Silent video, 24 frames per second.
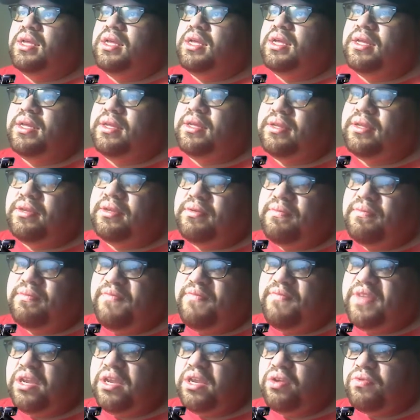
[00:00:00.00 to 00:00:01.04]
uh, uh,
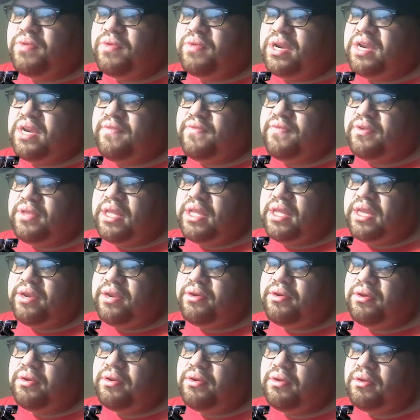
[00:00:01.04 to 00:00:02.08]
video ready for
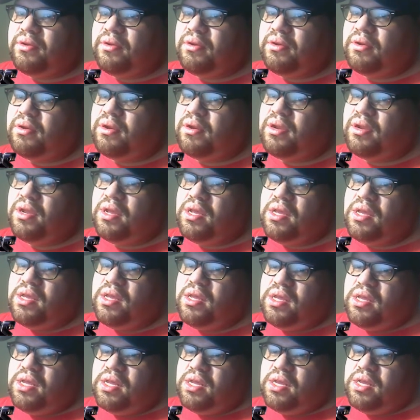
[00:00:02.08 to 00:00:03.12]
later
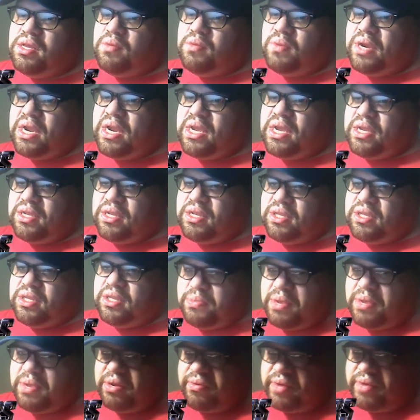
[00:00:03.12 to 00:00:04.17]
when I
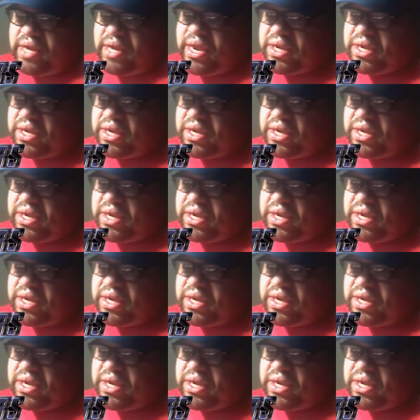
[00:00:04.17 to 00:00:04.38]
do my